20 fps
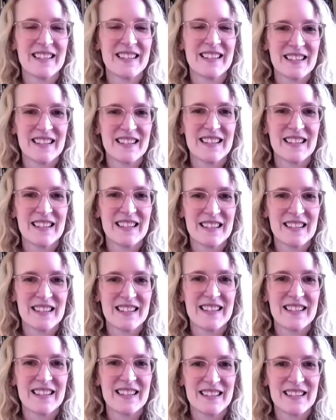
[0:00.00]

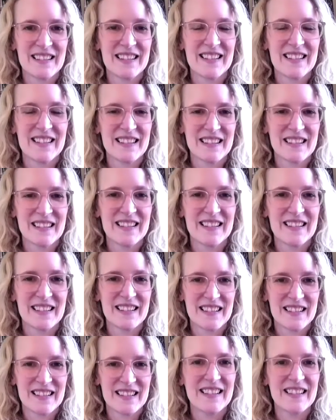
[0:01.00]

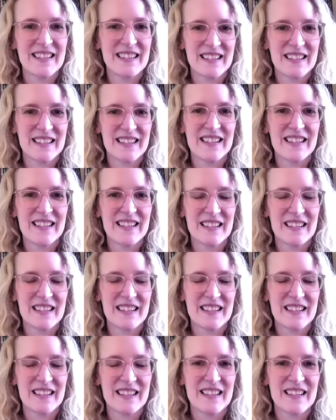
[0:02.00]

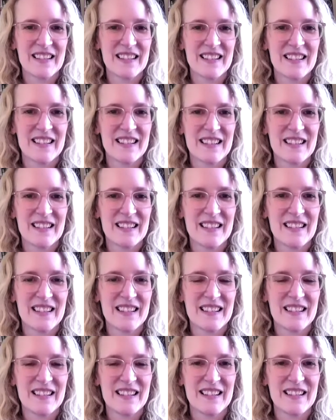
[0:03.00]

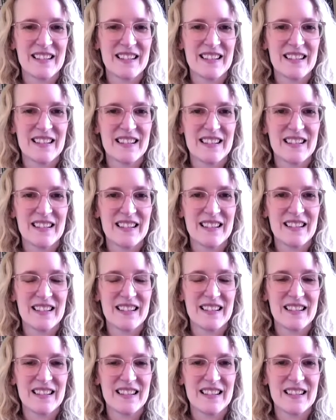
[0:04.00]

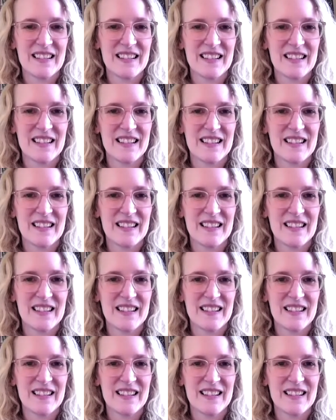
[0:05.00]

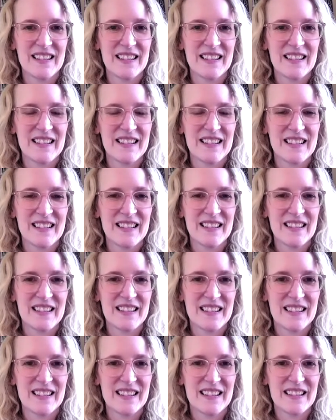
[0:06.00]

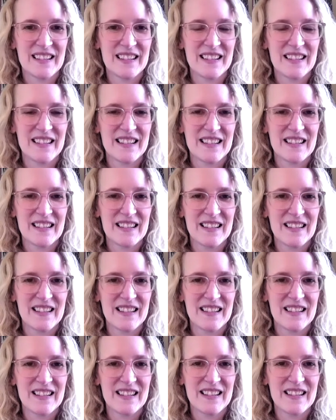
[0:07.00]
(not speaking)